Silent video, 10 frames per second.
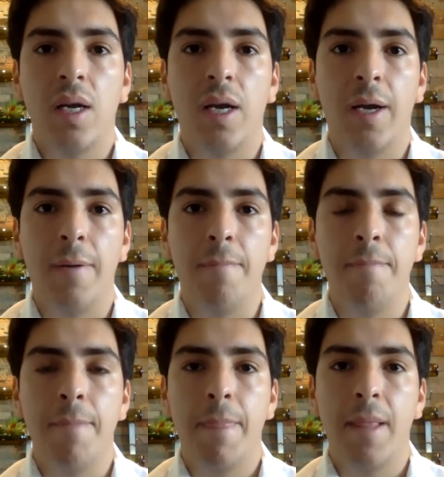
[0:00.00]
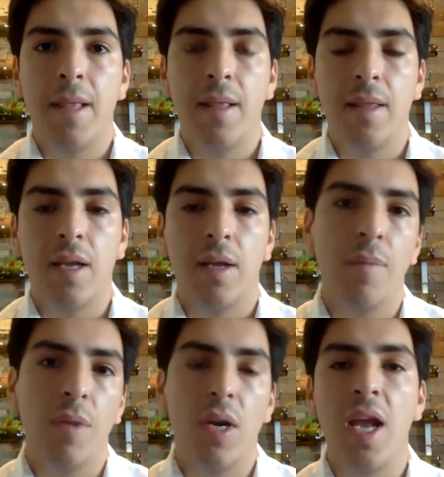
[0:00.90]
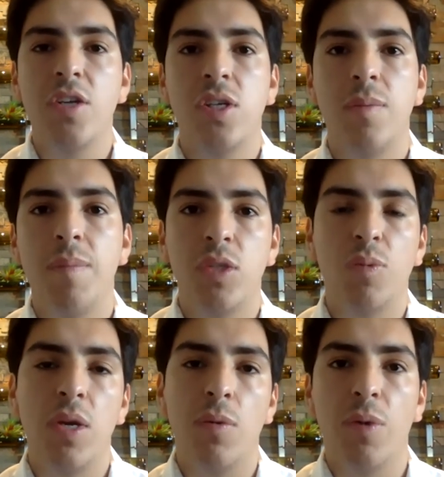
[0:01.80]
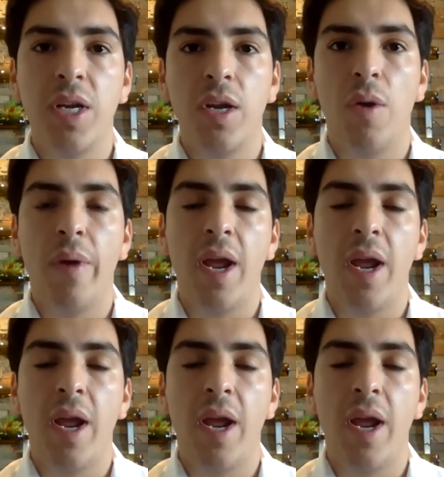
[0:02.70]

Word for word: Um, the communication between Reno